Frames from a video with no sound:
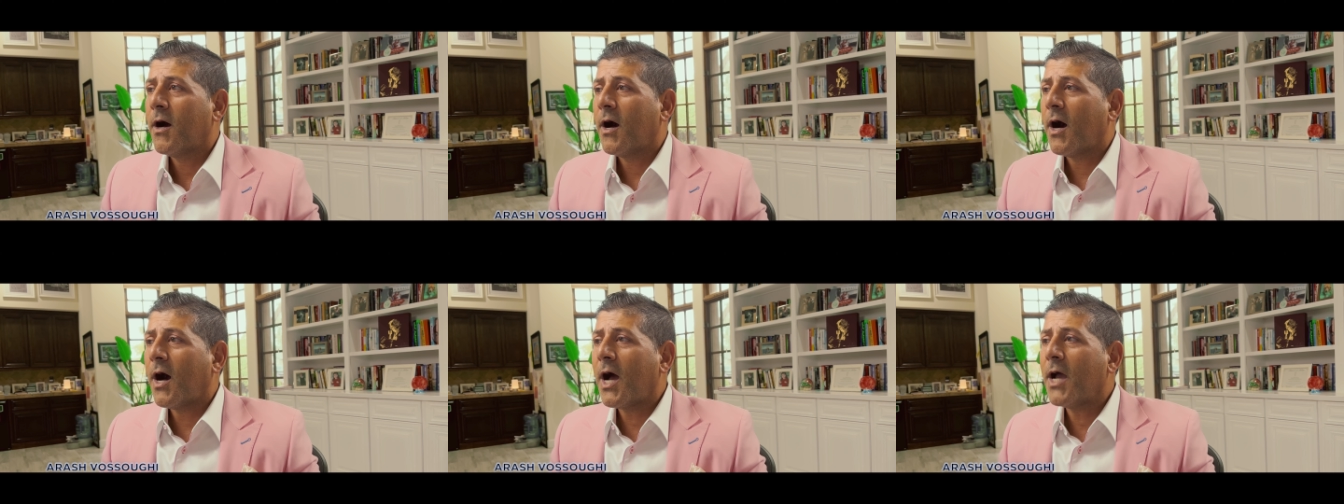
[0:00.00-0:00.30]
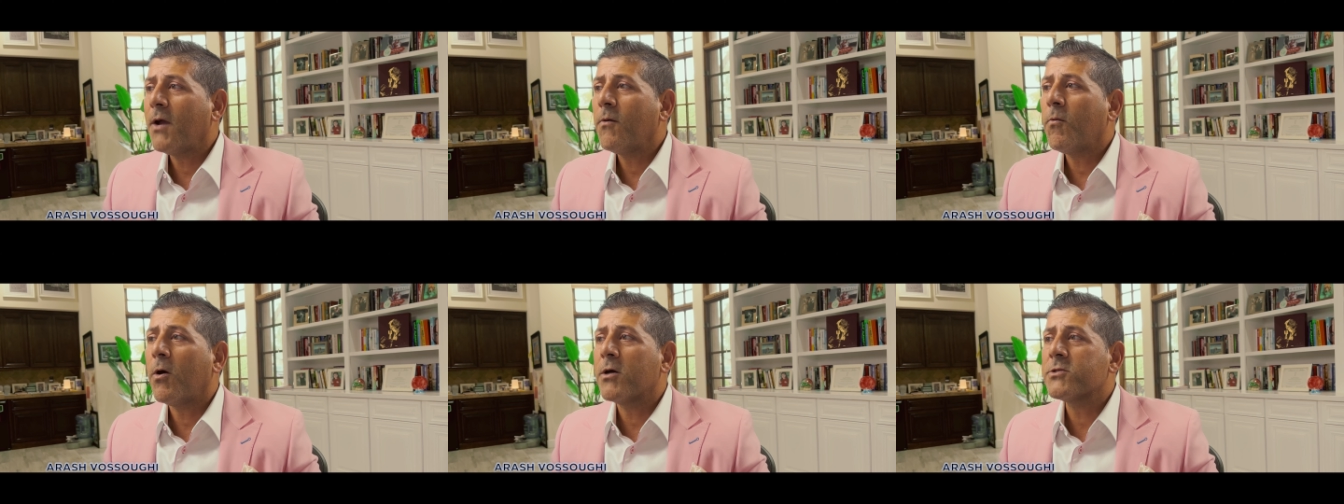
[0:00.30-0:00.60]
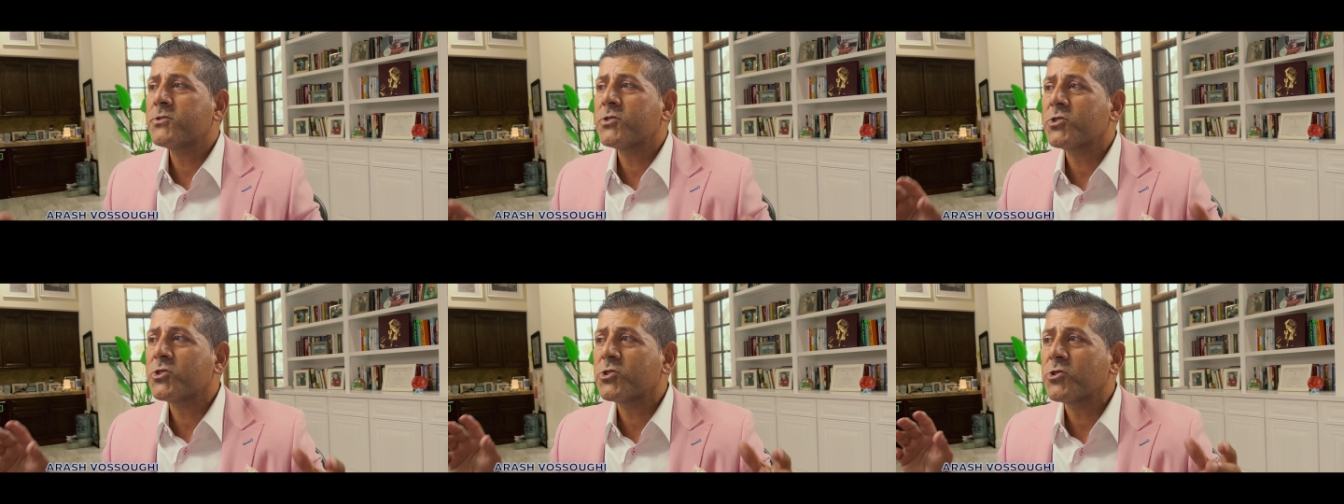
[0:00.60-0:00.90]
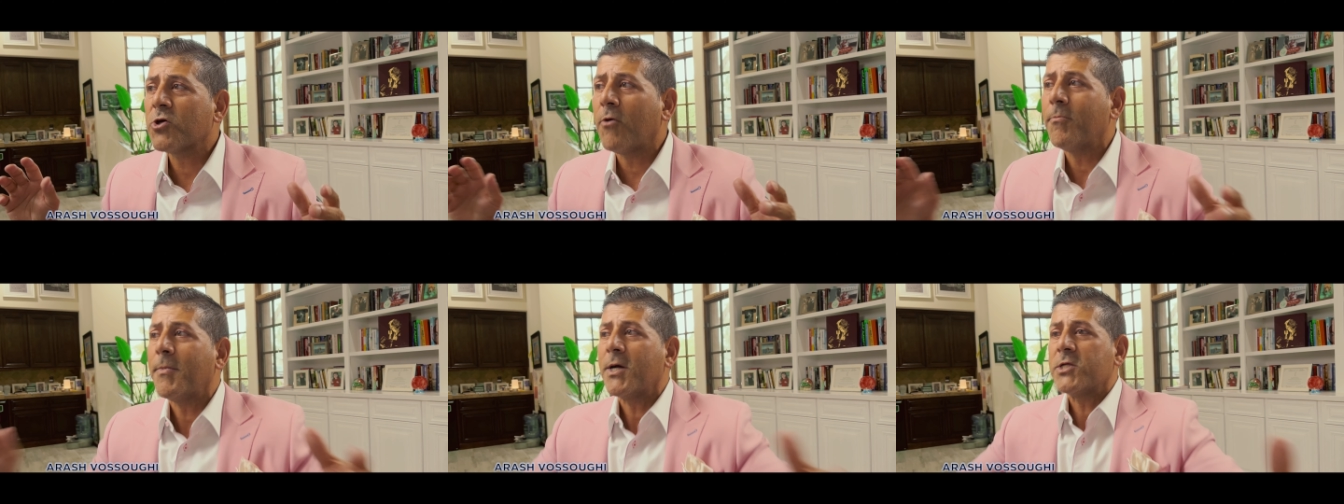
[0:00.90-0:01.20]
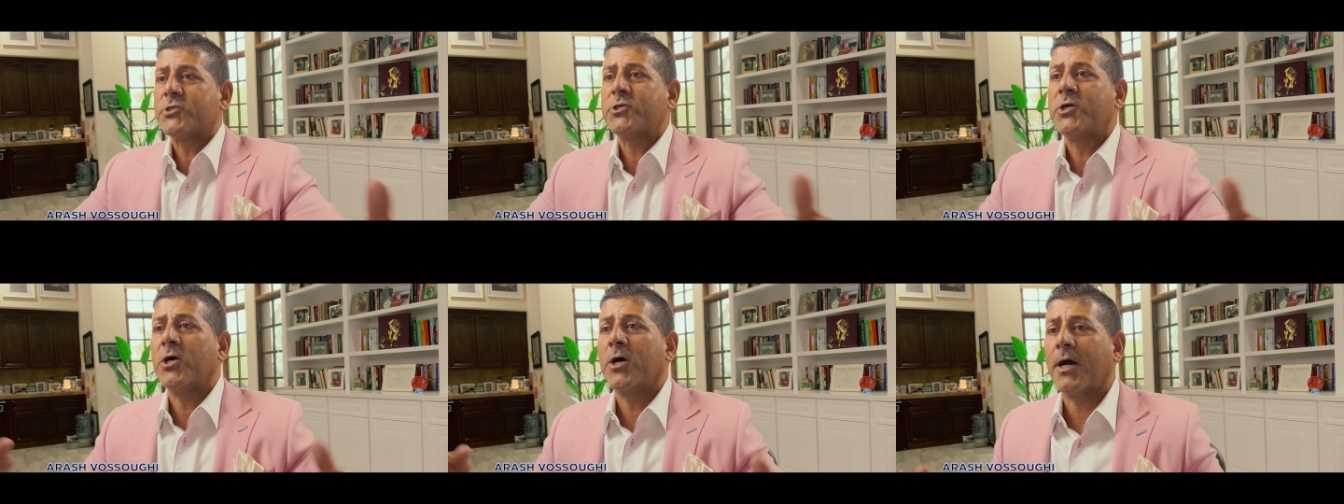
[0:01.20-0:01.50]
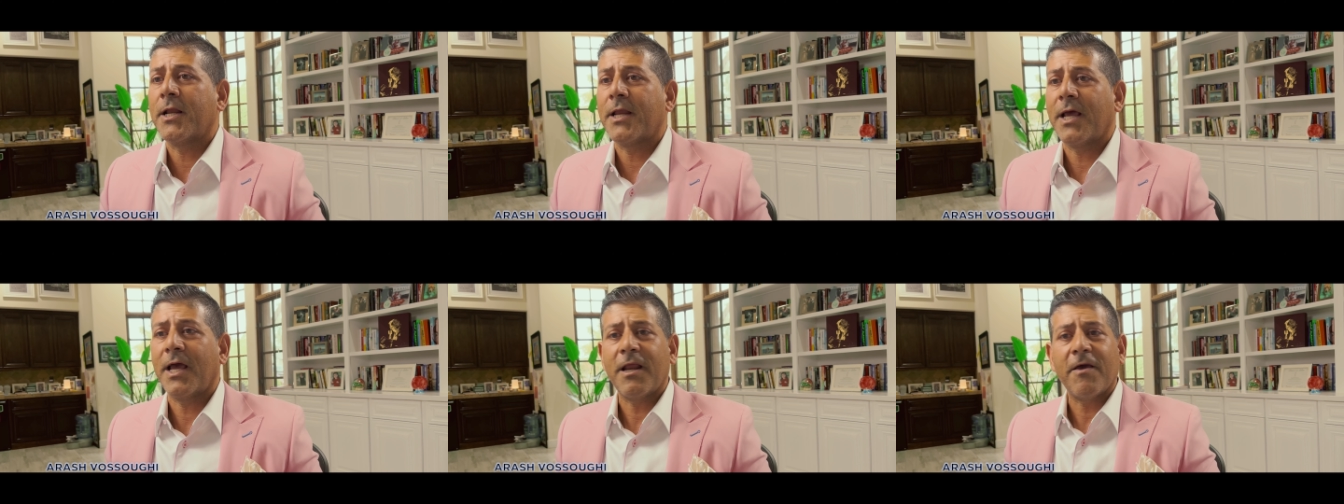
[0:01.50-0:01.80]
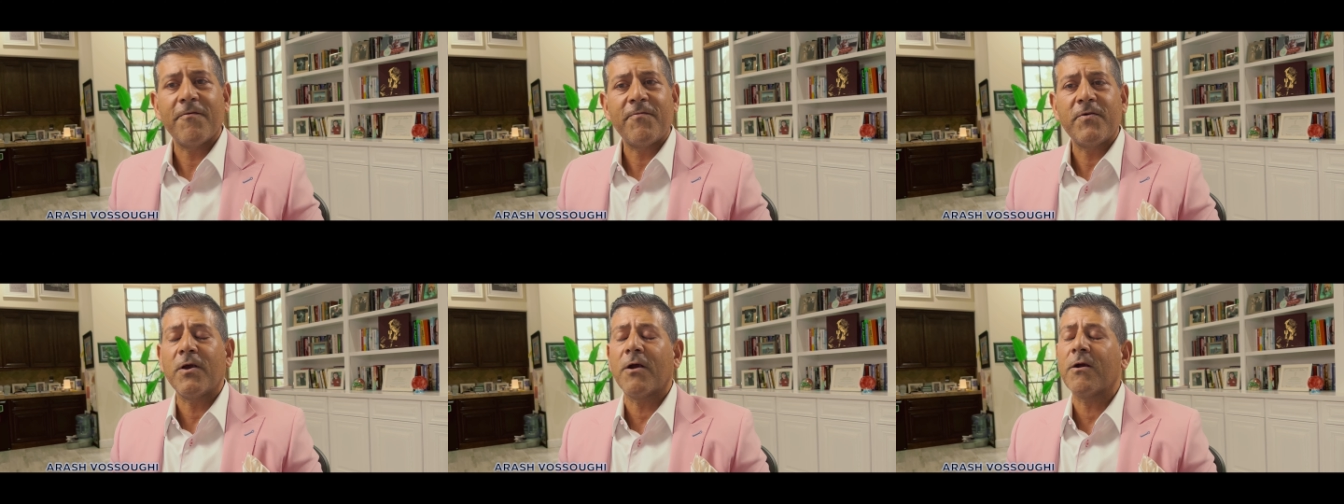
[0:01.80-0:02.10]
I want so much good. And
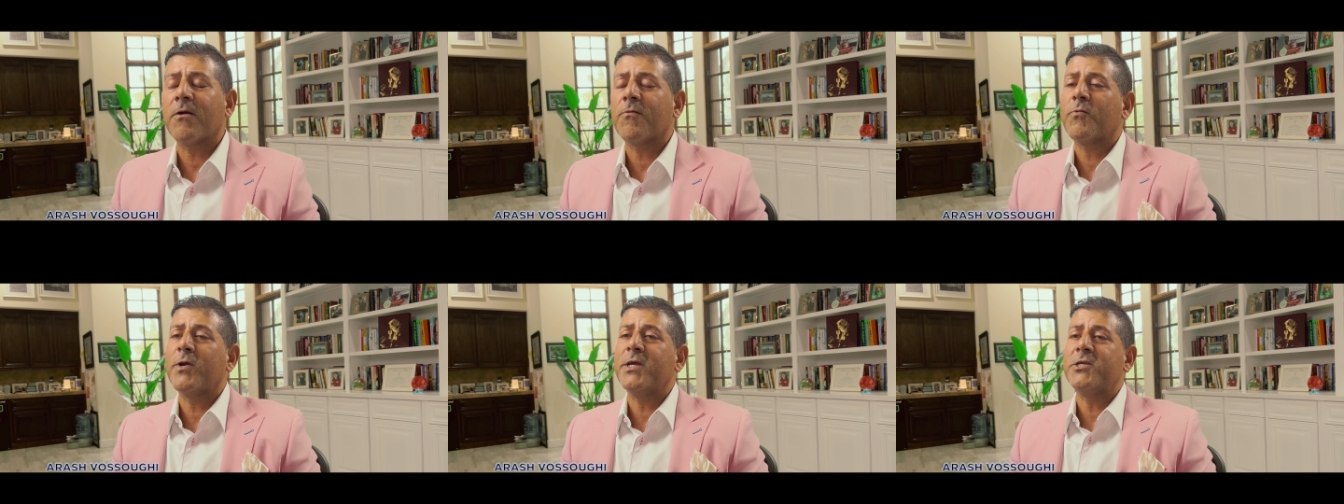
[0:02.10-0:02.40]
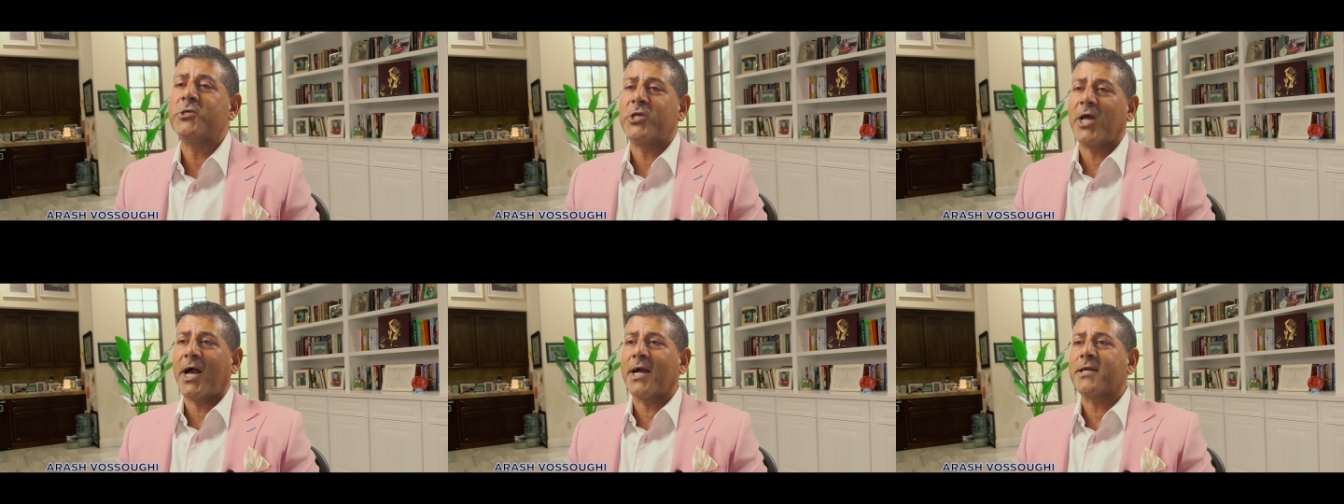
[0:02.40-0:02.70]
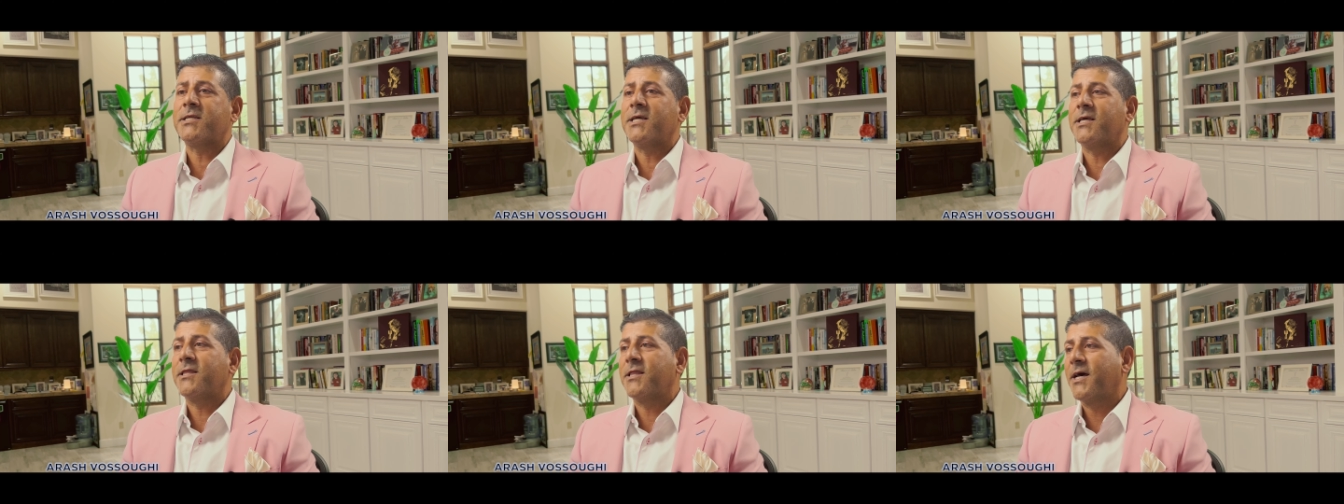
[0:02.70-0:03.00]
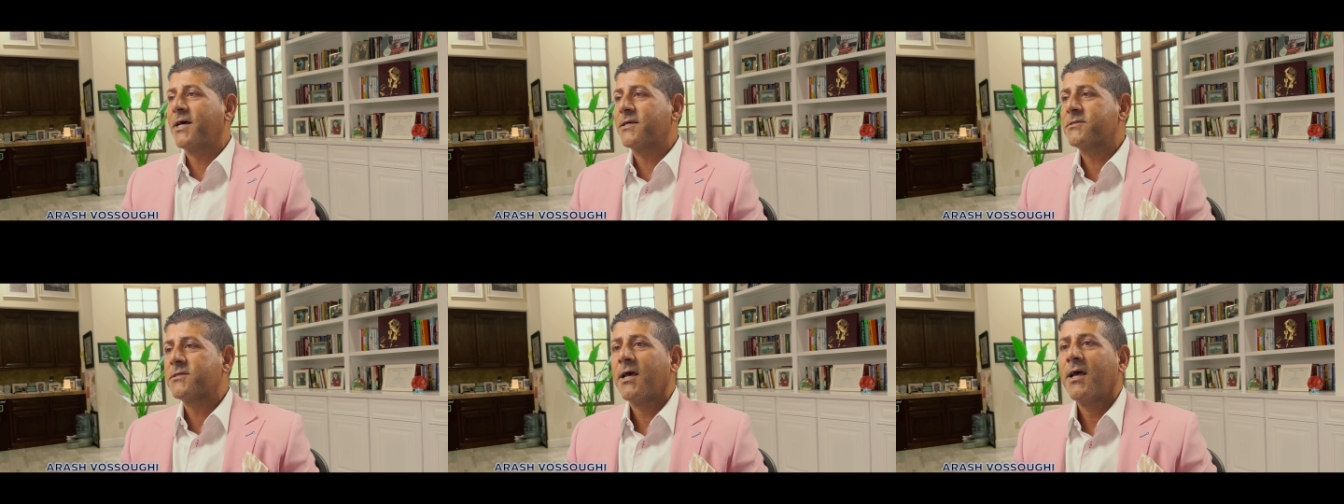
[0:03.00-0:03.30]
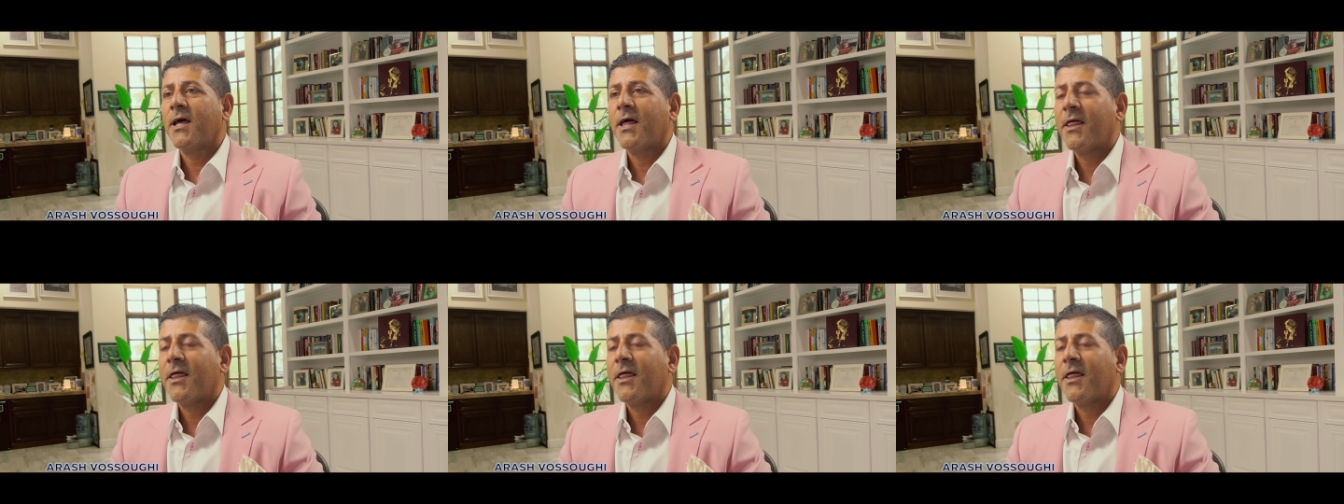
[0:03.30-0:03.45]
if you're rejecting this,